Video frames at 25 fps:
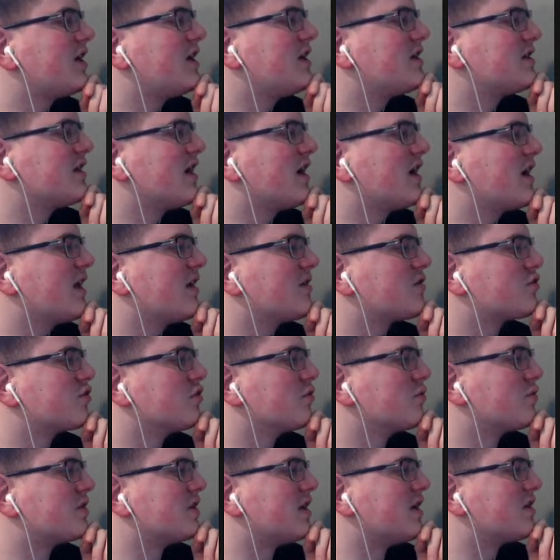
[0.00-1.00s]
he's not at
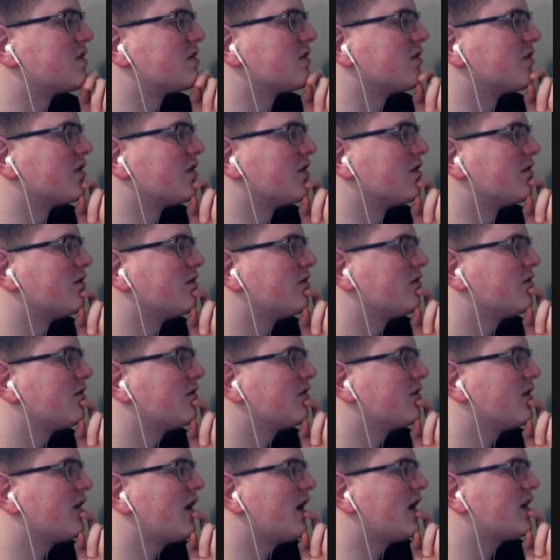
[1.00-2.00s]
true potential, though.
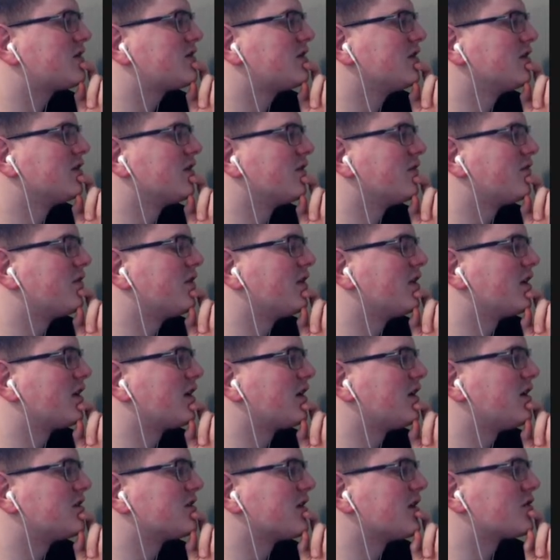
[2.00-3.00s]
I still don't feel
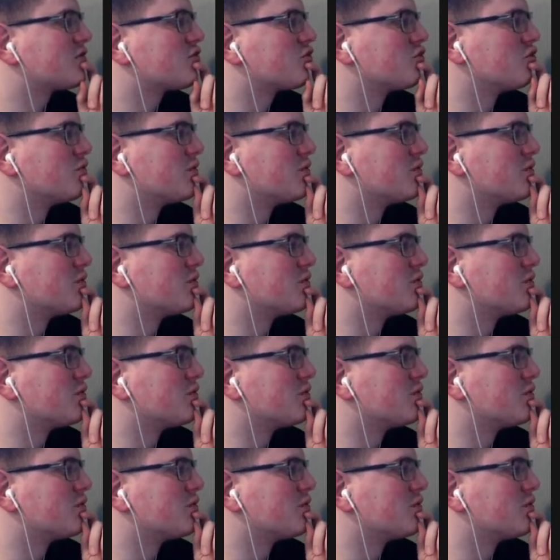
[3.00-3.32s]
like he's at true